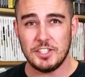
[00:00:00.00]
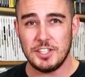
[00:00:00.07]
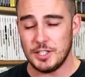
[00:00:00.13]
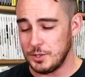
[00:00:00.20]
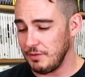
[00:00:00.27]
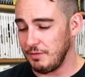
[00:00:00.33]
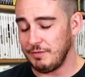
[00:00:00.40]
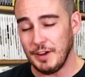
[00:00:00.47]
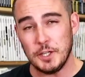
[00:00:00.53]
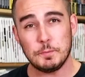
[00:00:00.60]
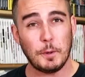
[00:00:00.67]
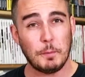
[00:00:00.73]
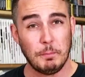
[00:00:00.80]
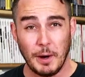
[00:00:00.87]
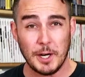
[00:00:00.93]
This is a
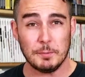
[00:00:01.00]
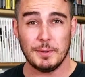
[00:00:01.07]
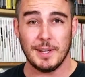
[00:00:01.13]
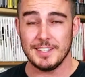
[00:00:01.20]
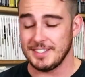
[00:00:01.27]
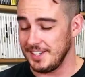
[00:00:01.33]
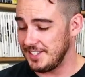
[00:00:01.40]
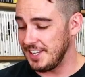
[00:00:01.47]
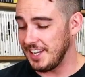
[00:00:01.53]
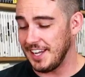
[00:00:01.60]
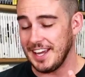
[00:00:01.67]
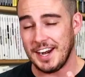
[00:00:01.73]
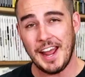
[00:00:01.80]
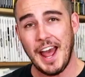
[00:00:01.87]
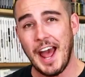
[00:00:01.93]
Facebook Marketplace listing,
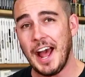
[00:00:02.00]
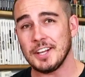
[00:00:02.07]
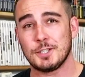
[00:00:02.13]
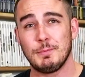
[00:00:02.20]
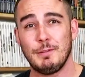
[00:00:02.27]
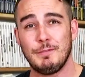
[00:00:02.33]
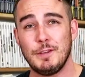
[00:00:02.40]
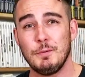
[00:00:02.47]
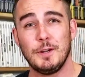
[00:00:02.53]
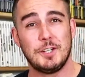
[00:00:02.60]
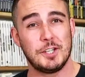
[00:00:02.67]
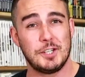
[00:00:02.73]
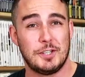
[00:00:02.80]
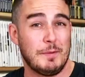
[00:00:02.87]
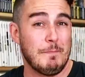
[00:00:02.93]
and I asked him if he would
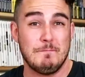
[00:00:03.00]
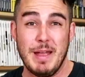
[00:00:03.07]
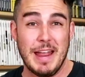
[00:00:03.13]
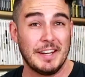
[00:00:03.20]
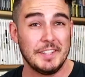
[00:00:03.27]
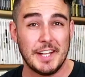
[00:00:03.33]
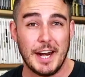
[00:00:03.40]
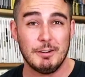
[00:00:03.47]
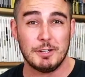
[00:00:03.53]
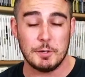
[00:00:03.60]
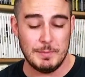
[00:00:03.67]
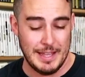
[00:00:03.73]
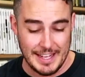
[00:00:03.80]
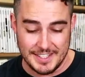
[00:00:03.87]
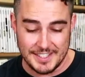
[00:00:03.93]
just mail it out to
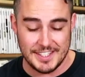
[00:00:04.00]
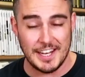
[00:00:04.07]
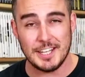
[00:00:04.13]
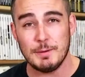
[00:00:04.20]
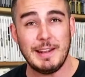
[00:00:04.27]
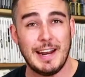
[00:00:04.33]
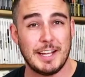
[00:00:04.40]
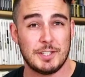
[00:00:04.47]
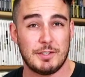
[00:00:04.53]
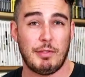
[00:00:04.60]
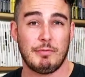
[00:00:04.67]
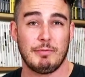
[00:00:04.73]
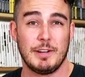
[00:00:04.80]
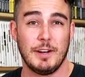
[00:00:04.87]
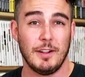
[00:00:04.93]
me, and sent him an extra
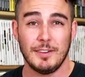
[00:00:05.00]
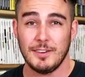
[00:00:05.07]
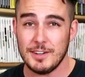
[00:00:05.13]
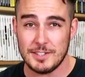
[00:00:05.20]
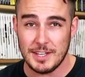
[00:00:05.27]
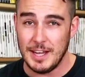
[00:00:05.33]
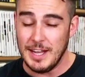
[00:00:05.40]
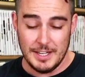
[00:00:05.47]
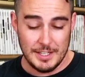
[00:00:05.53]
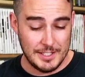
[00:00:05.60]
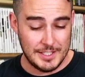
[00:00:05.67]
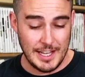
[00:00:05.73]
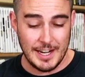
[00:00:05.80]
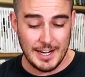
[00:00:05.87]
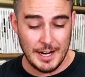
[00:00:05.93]
$3 to
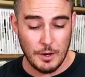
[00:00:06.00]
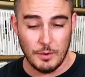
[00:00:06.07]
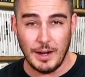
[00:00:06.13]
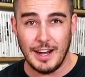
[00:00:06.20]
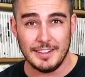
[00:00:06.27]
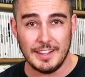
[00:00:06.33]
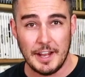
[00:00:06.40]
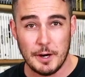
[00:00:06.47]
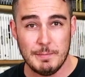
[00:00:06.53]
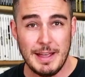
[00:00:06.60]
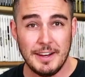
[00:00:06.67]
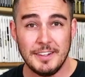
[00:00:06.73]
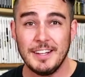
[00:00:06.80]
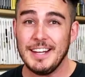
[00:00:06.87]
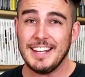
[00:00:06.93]
send it out letter
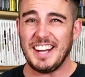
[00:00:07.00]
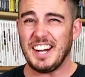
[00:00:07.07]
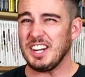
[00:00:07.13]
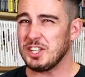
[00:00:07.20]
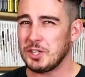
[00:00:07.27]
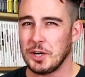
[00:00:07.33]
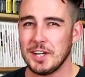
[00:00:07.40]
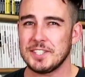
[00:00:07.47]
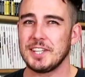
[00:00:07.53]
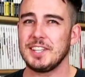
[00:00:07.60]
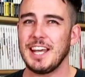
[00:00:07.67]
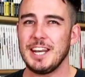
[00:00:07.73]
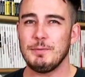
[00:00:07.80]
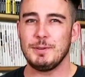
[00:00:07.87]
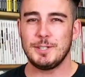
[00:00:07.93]
mail. Kind of trusted
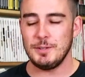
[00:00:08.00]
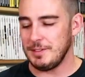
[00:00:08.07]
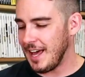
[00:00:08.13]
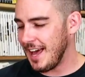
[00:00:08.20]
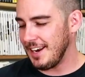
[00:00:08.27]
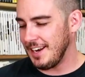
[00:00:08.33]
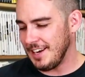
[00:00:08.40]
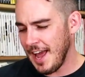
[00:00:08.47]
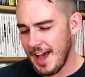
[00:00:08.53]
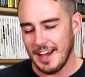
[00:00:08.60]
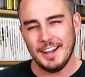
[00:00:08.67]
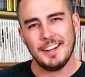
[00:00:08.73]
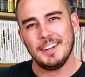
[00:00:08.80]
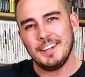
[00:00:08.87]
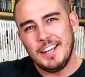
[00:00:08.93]
that he would do that, and yeah,
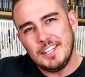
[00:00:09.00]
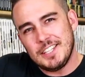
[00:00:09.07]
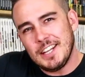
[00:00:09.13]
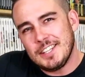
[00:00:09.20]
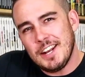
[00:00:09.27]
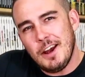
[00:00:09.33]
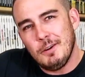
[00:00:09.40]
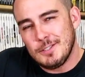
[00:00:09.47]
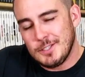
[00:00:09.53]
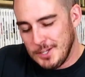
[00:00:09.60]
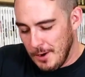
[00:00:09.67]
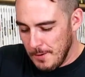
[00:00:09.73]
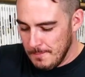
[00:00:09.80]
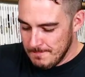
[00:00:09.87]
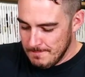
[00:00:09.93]
he sent it out.
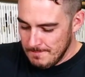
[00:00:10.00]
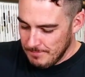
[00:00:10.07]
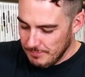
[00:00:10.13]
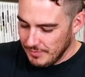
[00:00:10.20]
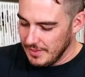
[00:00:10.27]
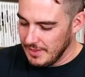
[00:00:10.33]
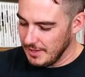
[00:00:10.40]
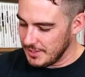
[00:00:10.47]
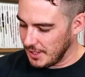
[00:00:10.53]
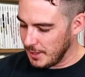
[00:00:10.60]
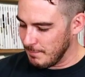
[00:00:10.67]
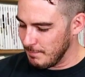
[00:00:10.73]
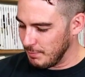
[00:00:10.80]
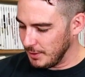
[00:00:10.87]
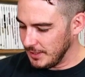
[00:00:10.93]
So there's a
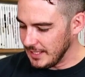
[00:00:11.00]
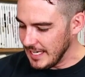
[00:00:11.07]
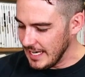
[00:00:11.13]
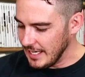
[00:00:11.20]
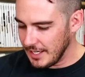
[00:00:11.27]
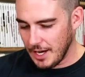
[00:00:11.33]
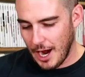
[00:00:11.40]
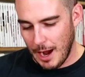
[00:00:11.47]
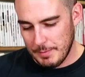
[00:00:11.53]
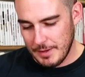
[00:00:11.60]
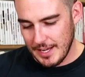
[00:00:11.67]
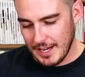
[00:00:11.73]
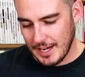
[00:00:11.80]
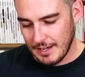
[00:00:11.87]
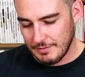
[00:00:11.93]
complete copy
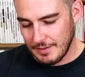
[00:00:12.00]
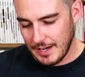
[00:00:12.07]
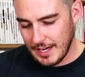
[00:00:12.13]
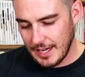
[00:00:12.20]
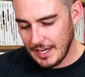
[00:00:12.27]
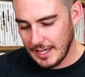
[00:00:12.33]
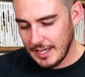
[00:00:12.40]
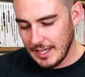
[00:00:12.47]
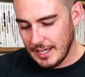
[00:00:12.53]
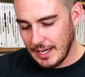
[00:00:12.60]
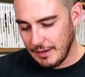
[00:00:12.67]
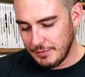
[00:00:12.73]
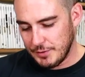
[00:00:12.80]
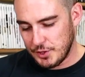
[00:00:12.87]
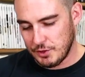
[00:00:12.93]

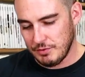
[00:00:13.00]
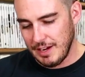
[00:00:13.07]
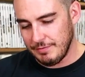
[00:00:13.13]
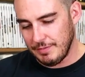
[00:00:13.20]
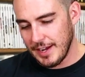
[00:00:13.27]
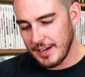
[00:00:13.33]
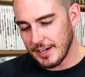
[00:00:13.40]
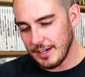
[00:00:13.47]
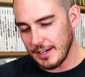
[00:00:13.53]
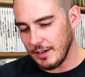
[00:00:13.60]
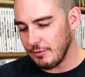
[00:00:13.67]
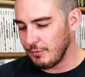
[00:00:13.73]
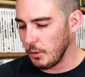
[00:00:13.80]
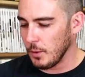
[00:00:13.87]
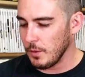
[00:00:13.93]
of Street Fighter
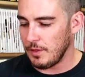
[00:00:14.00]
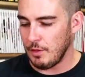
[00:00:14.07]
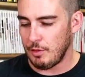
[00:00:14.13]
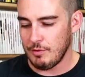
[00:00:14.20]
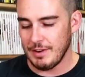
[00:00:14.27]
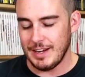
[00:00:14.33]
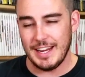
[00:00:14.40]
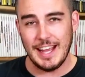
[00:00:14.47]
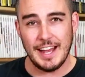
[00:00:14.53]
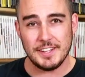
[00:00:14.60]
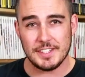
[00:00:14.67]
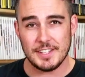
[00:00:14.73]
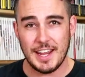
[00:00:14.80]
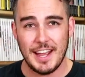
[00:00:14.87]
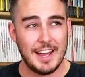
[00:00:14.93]
for the
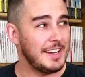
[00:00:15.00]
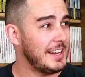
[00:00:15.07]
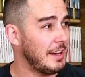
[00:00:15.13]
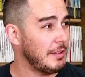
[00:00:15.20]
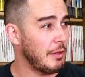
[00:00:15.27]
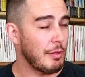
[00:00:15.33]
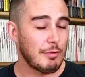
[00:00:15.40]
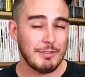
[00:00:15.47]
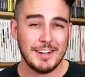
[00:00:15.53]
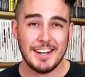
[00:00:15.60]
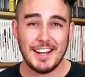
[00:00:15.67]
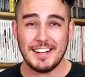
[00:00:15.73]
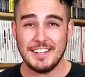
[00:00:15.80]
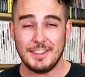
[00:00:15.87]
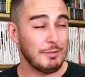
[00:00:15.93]
3DS, and the
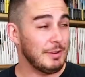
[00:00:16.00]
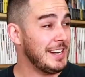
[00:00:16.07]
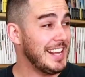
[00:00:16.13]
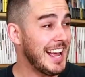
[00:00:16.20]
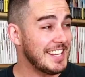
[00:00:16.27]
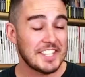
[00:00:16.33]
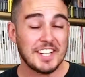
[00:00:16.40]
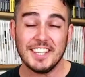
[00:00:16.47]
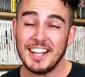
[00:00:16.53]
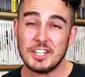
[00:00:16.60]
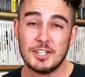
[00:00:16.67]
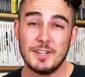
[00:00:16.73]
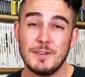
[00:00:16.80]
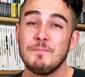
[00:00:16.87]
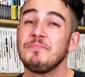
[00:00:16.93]
3DS
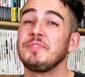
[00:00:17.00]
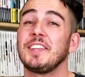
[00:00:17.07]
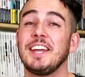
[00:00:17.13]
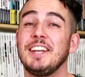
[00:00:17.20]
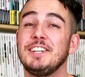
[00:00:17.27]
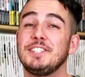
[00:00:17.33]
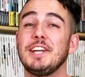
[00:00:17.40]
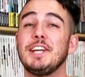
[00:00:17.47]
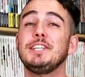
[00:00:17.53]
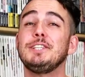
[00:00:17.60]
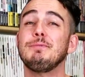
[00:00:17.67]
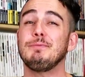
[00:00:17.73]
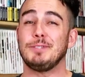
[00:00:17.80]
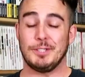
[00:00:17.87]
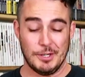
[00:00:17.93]
collection
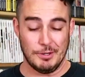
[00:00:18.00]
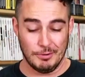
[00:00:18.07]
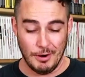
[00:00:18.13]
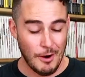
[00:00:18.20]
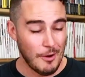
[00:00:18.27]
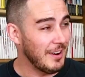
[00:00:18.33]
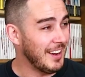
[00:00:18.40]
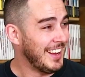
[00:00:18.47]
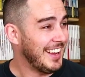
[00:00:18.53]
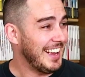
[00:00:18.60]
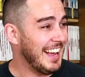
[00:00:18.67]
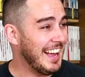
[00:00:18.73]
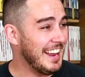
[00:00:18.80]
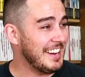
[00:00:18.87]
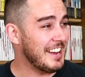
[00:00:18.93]
continues to grow,
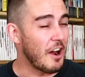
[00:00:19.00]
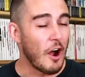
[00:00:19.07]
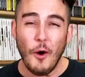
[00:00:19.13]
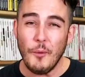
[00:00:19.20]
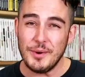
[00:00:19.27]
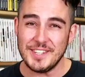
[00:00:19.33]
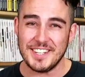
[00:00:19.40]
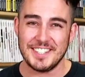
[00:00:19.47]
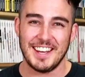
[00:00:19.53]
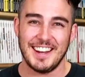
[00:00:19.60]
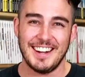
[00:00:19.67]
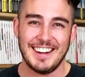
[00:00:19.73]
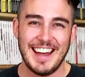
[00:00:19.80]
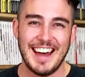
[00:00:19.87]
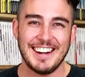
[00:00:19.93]
and always excited
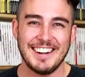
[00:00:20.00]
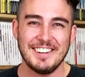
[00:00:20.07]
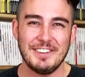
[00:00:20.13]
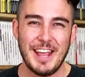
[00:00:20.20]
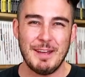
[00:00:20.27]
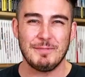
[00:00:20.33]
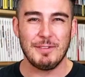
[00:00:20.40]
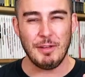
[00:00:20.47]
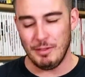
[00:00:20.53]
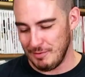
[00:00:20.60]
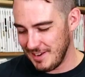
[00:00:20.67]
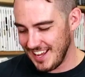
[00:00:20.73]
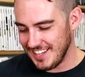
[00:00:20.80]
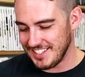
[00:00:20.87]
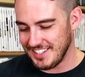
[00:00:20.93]
to add a new game to the
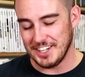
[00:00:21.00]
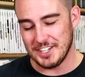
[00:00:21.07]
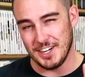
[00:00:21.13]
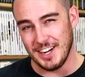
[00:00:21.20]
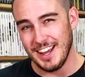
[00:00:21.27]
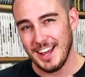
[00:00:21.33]
3DS collection.